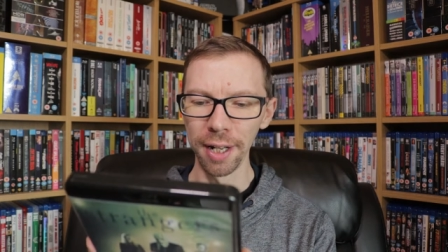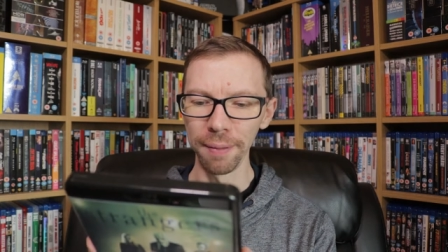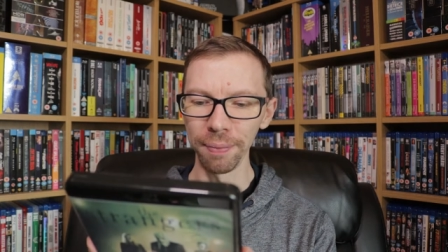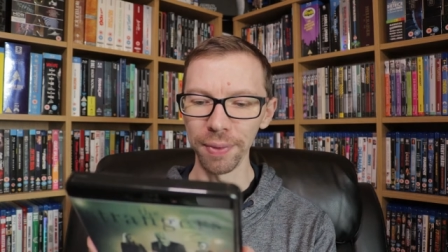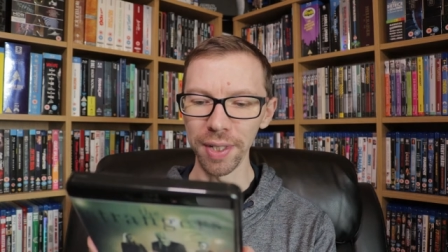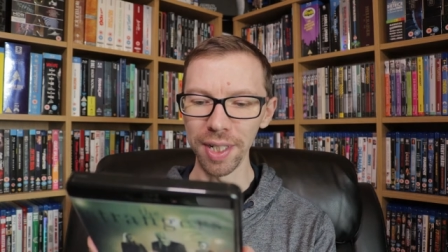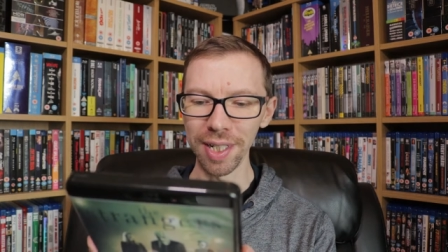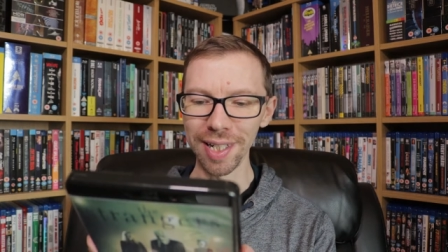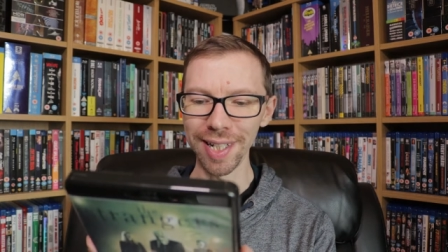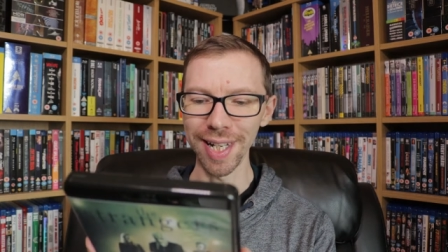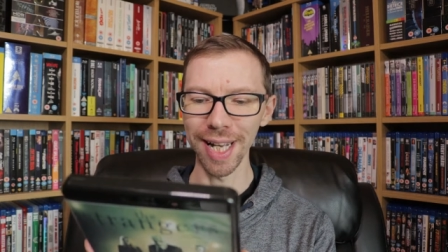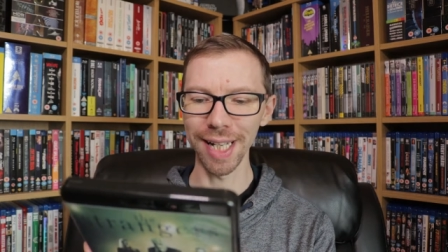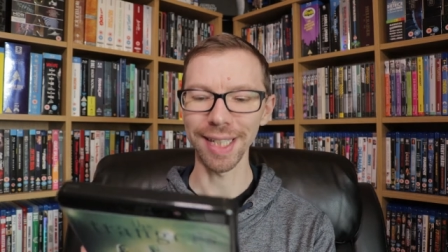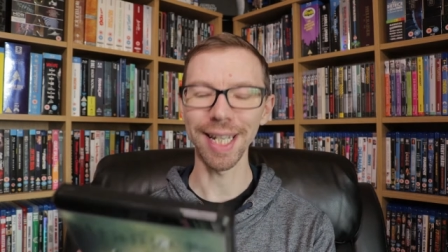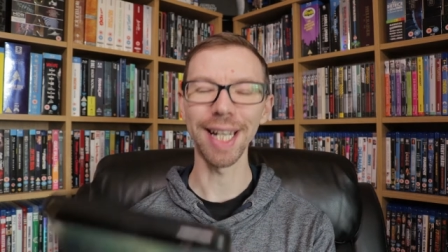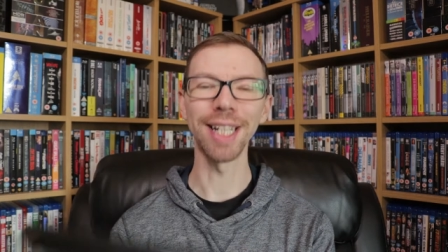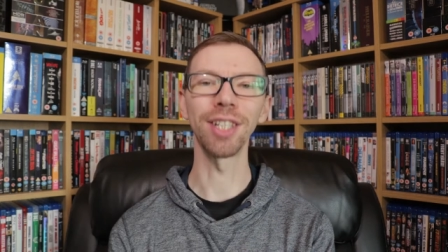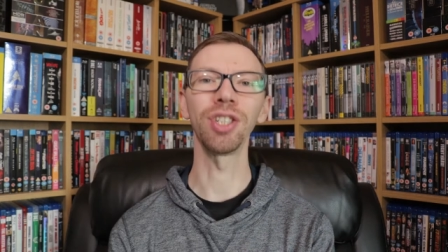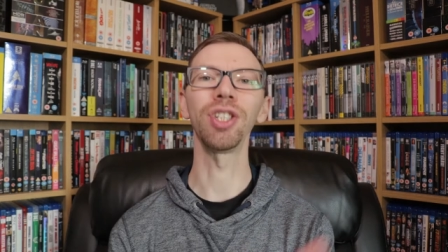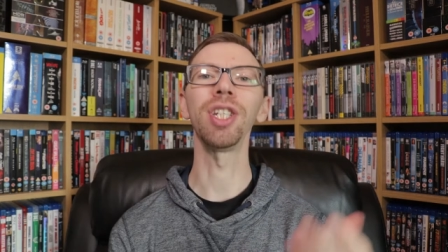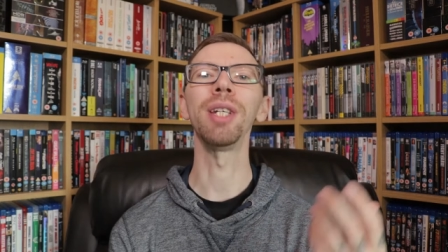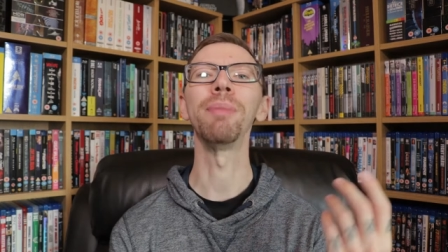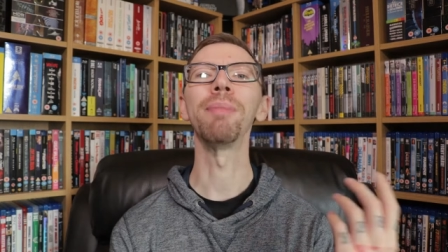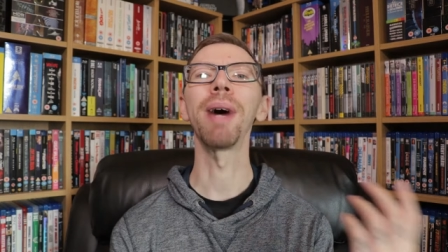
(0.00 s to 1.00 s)
DTS
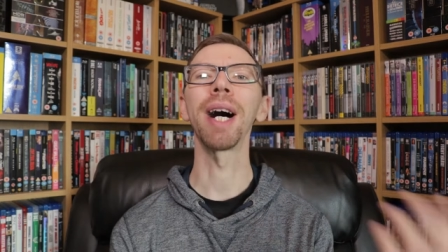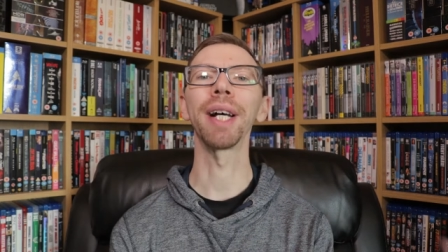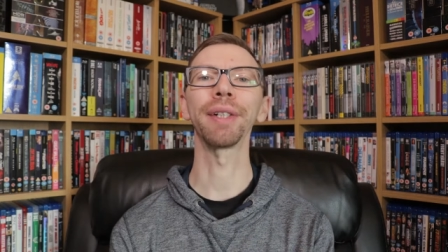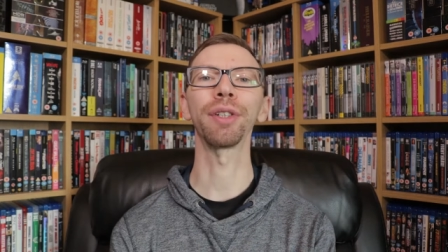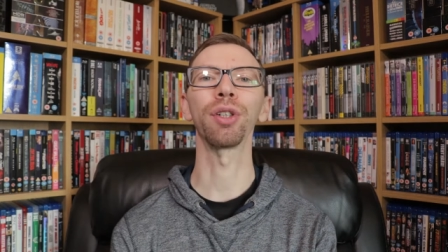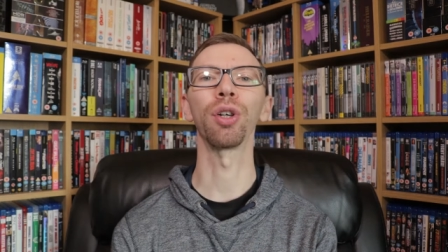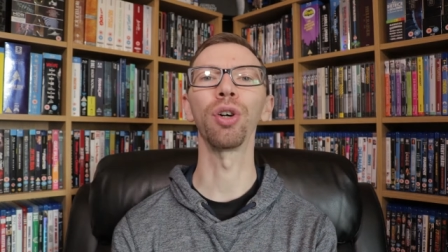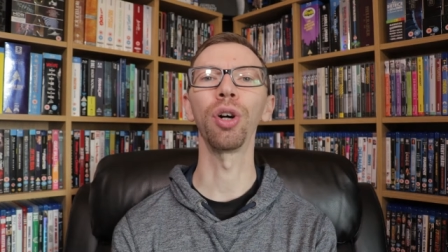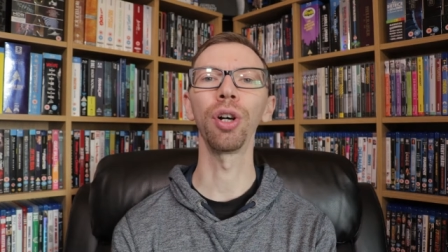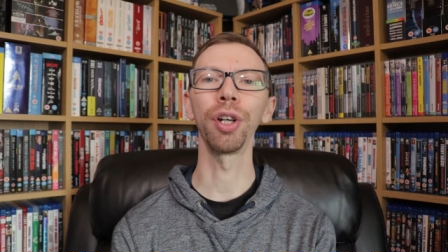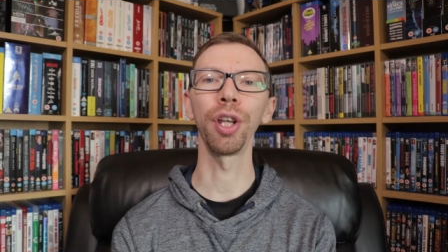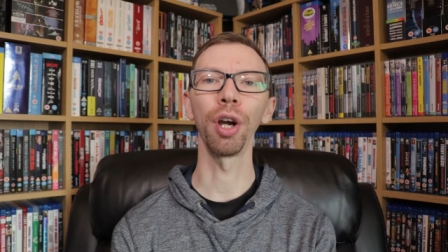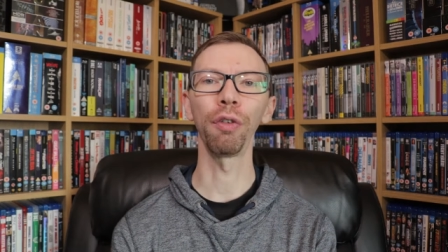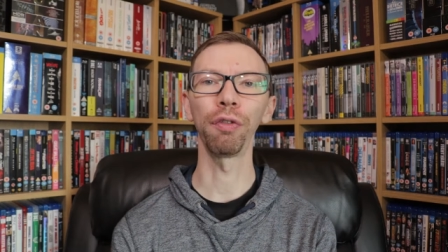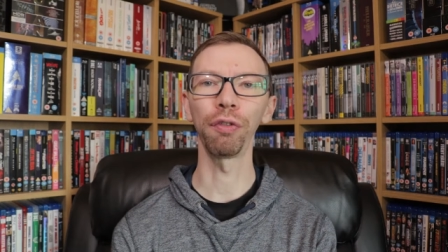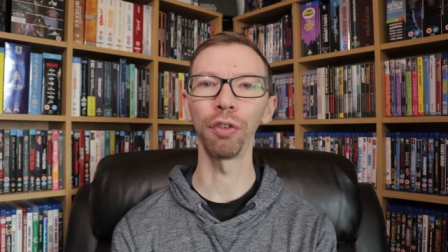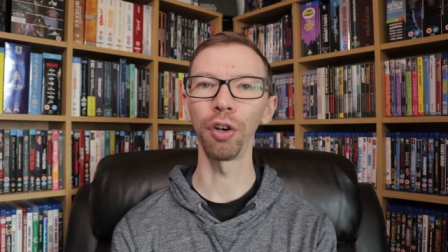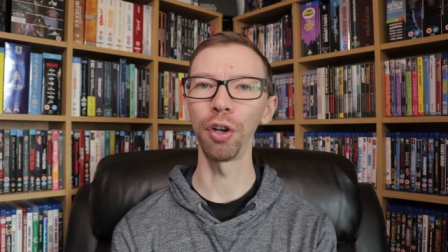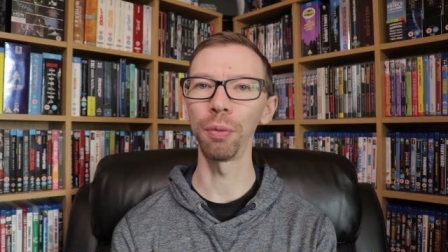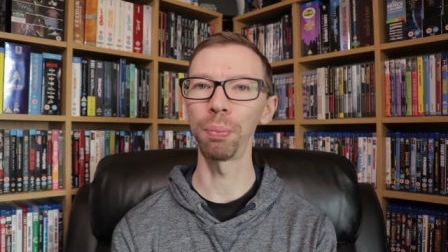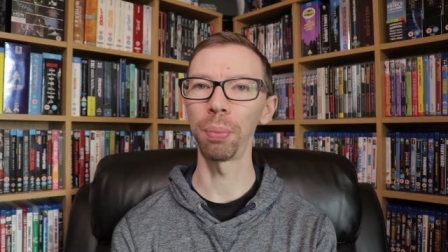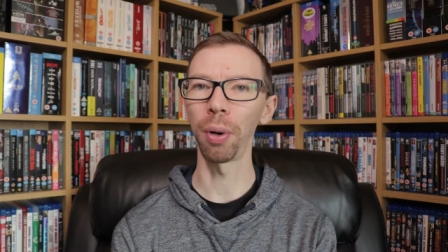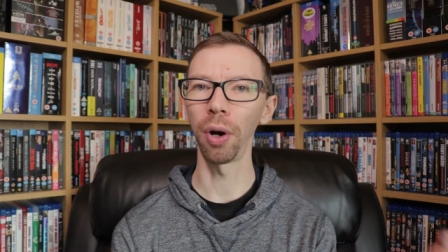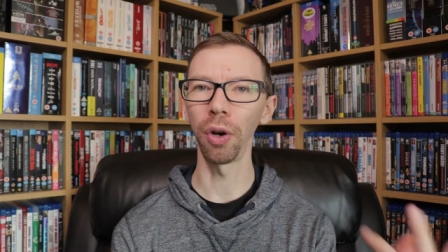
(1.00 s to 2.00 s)
HD Master Audio
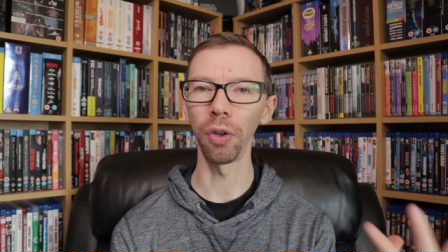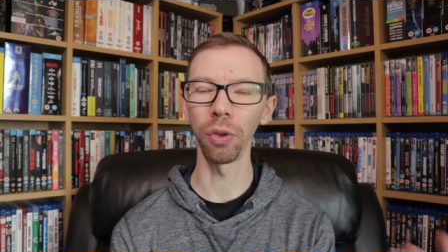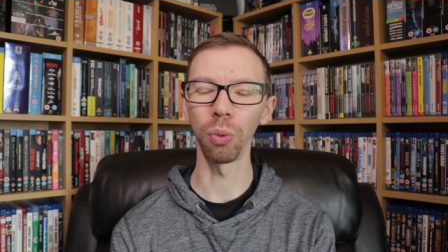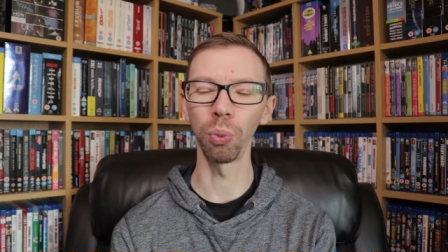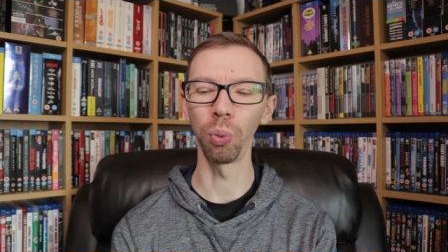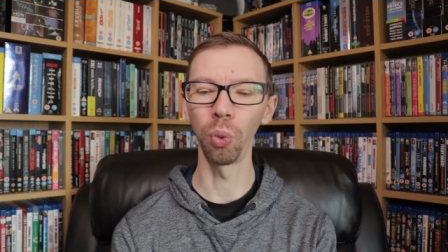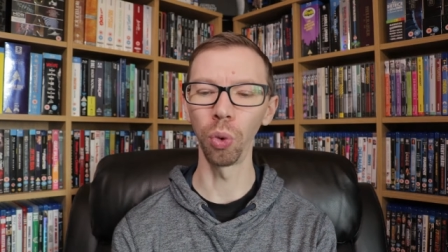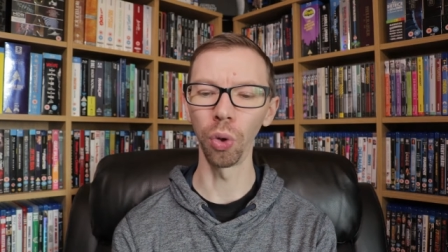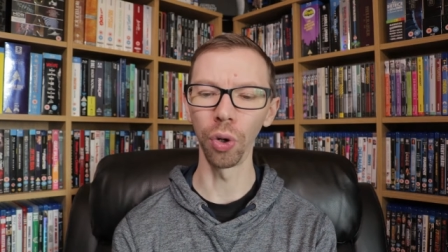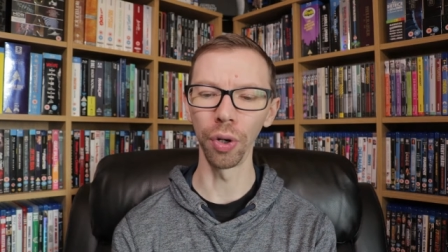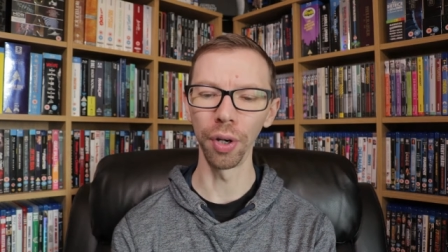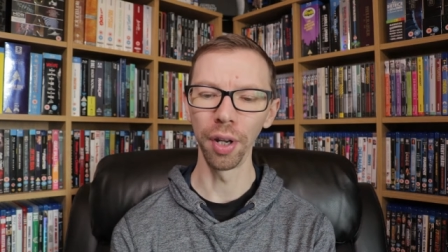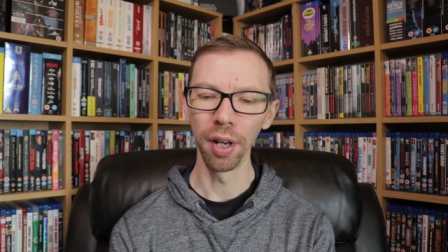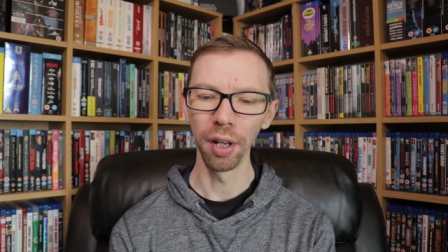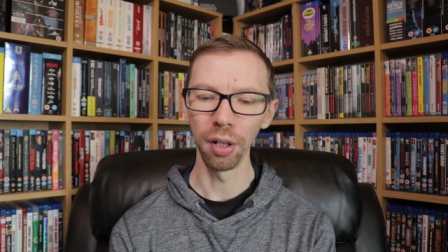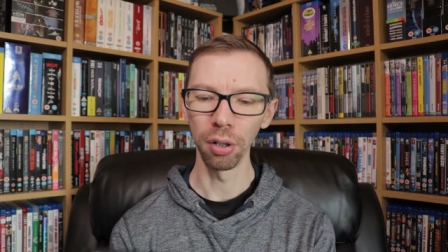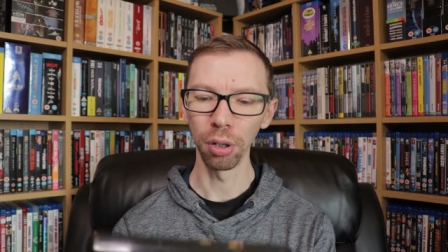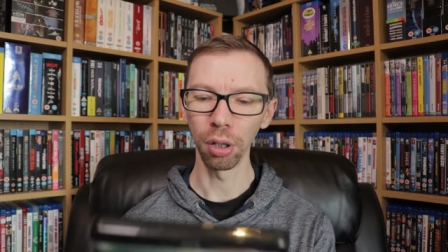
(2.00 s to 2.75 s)
5.1.